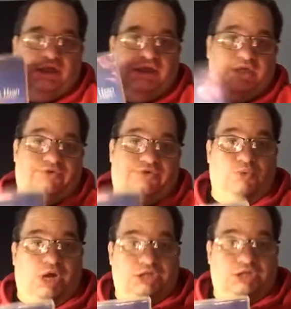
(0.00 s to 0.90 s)
if you
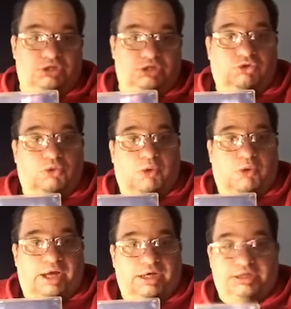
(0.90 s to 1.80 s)
watch it, you'll know
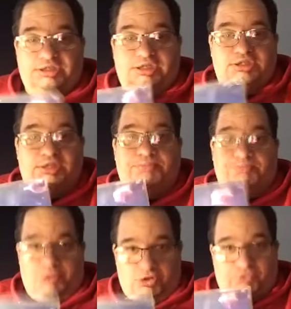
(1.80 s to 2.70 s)
why. It's a
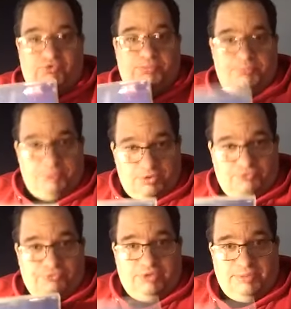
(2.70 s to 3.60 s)
beautiful,
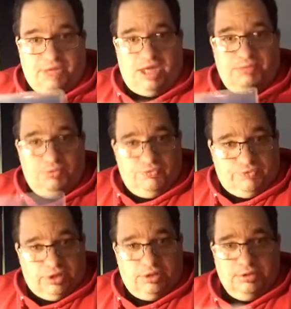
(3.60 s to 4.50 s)
beautifully made movie.